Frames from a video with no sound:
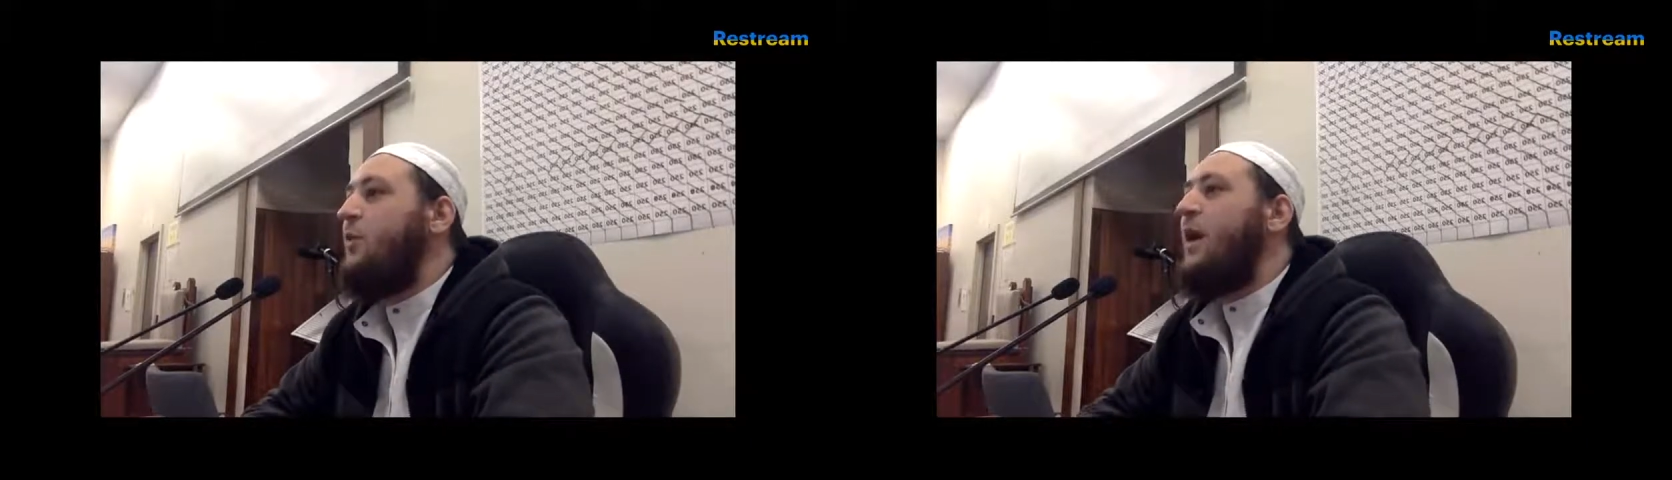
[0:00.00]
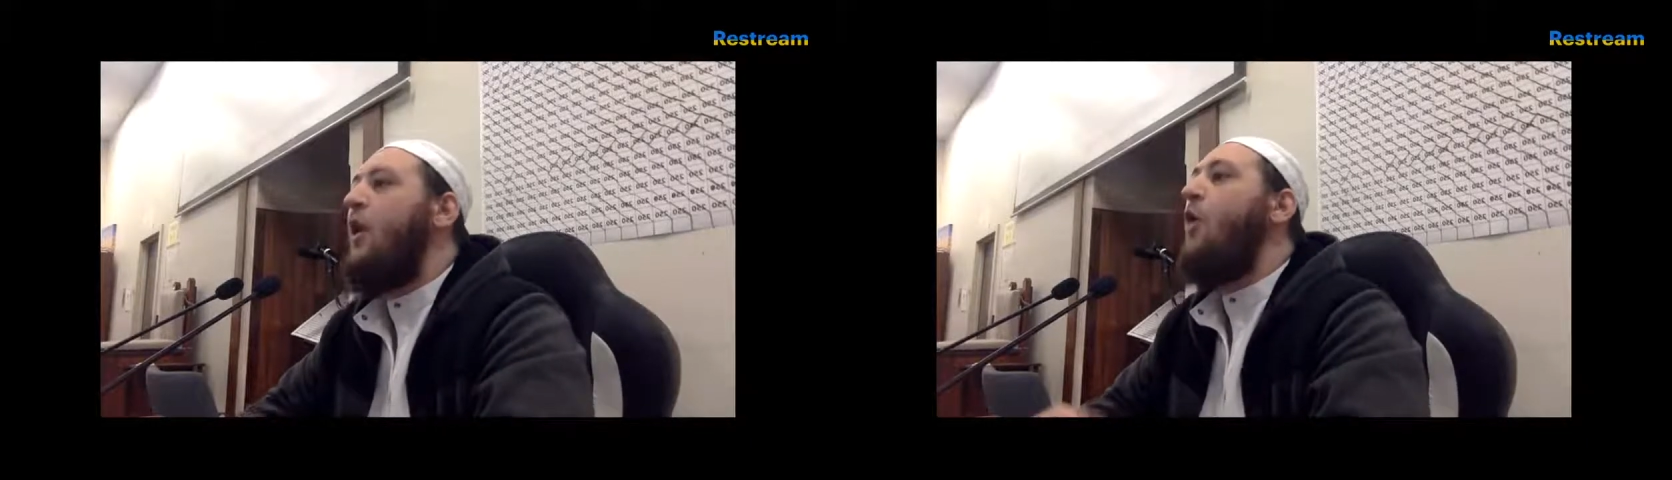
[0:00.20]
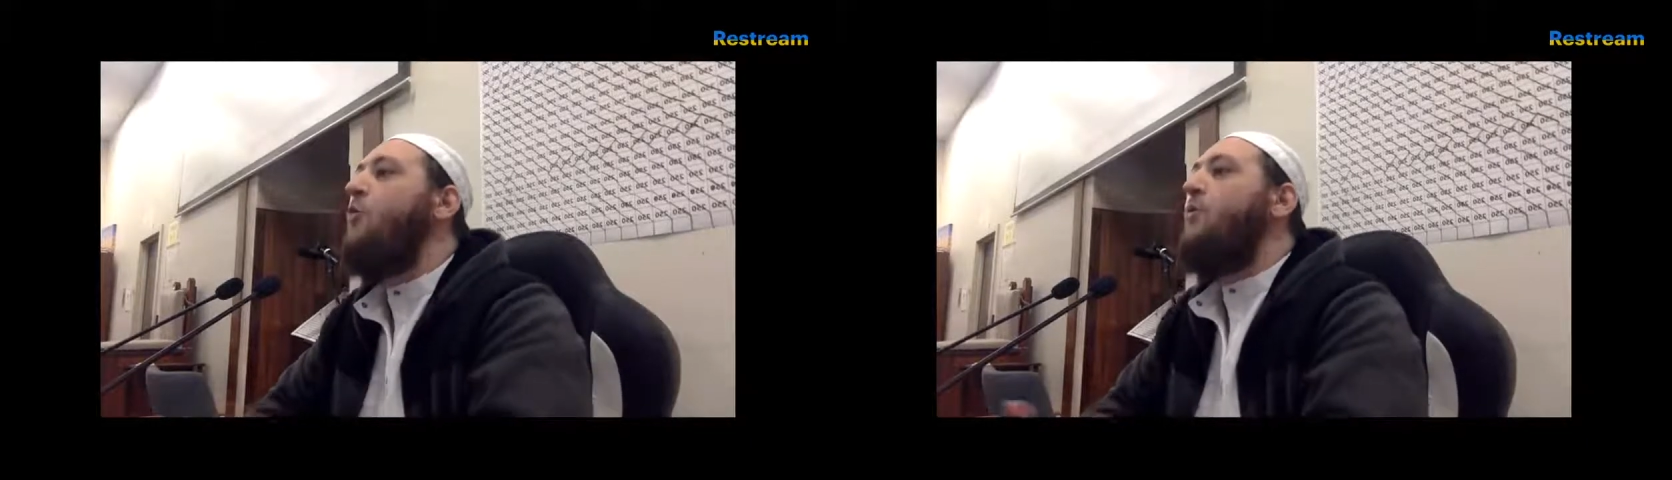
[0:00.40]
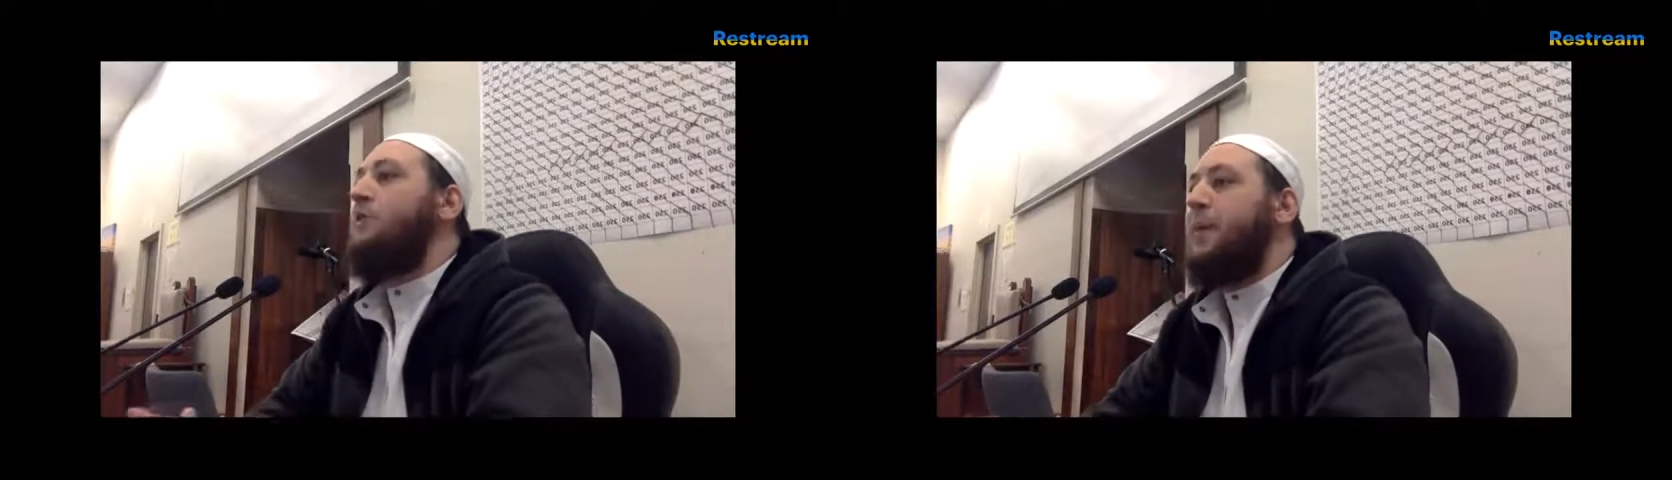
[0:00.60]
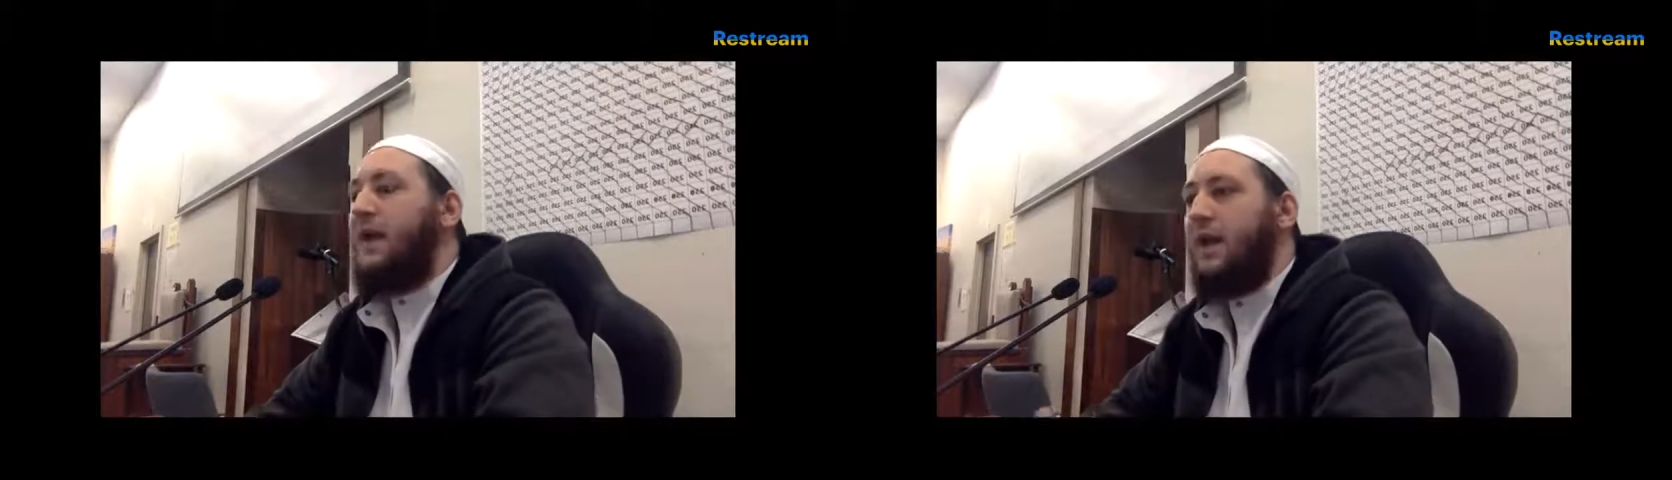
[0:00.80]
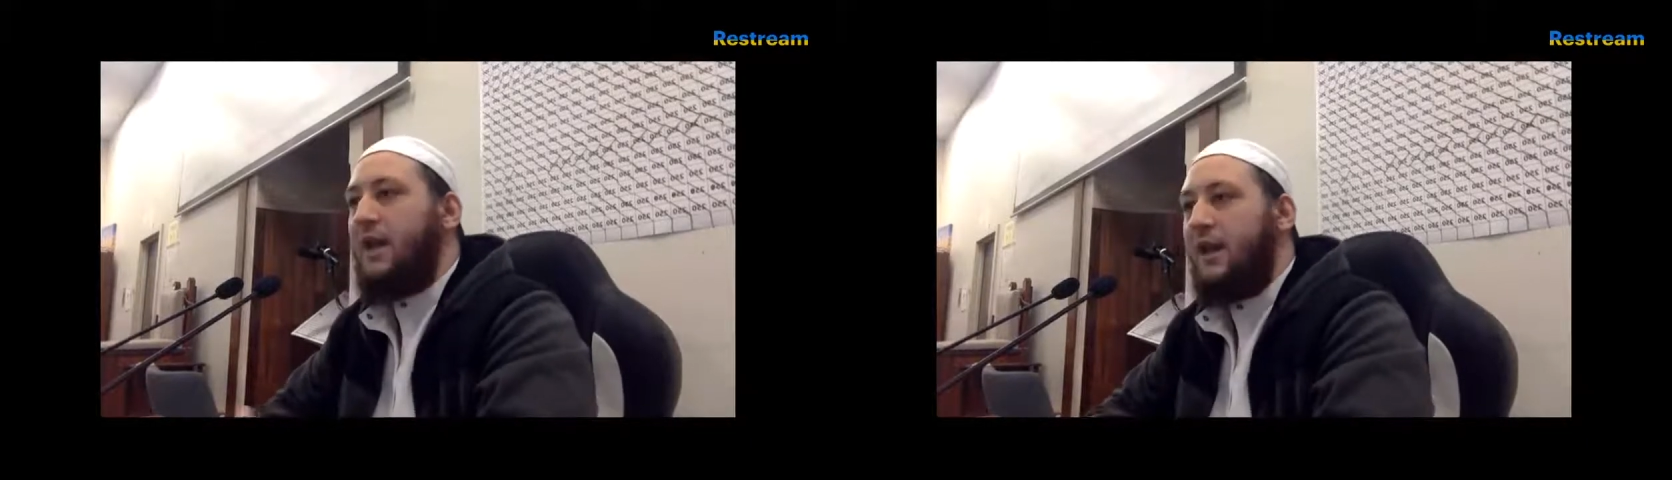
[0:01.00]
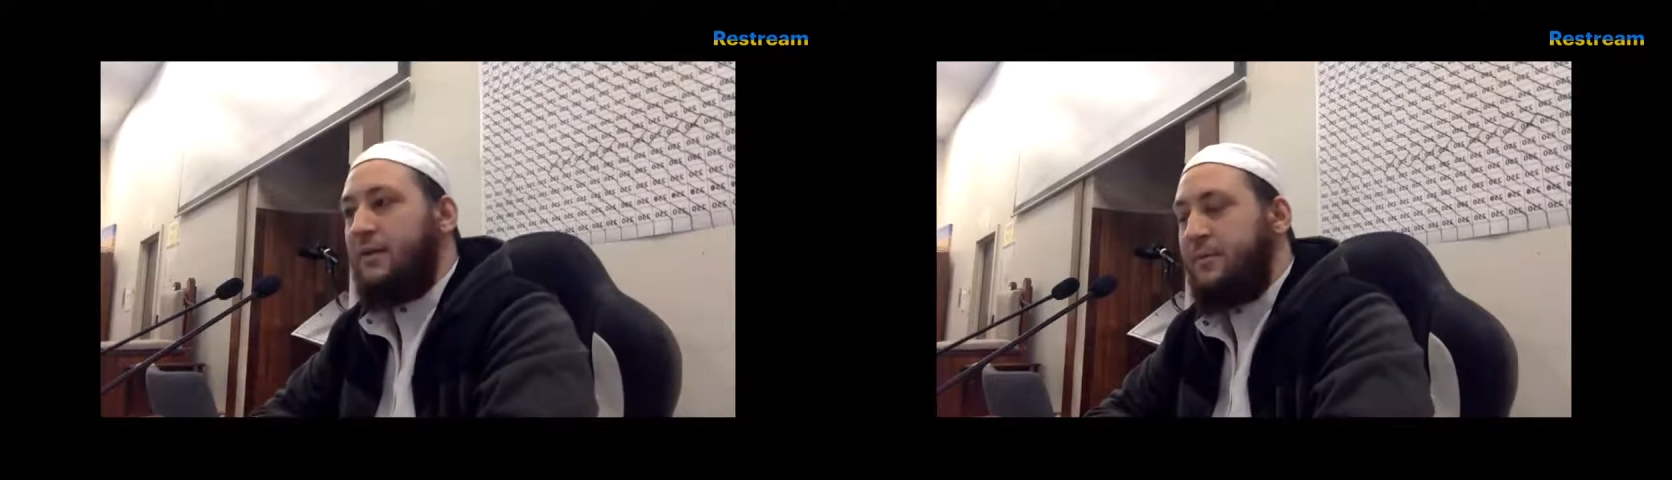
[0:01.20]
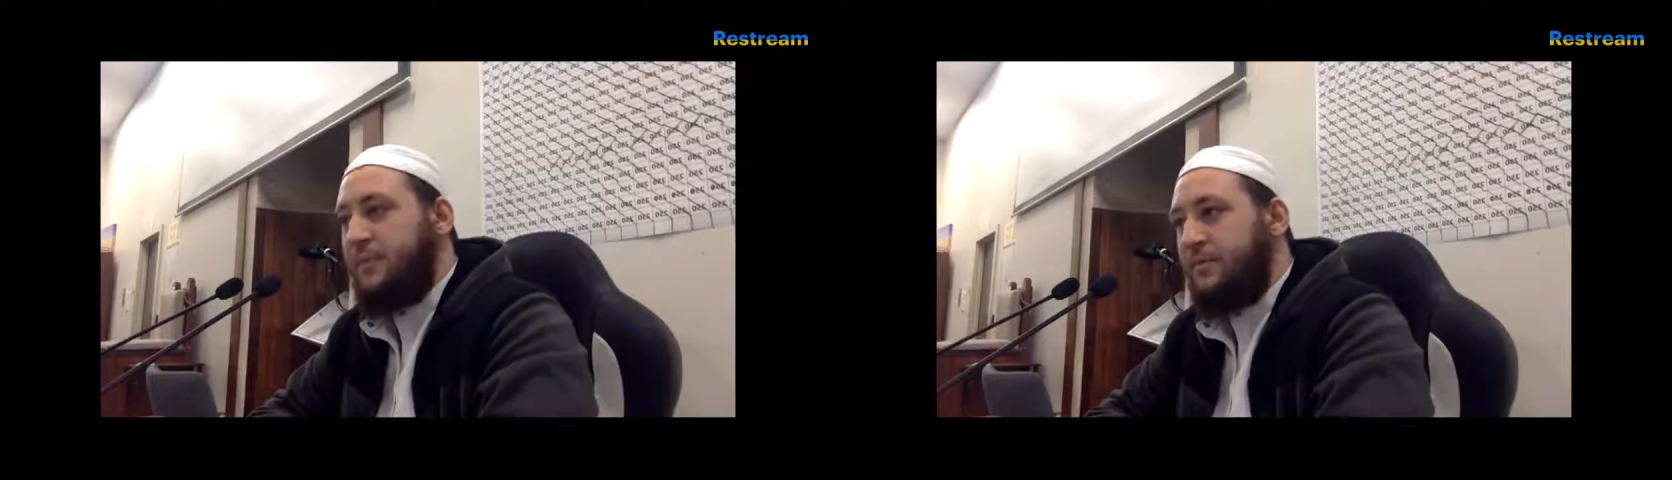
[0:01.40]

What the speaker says: you are owned by Allah.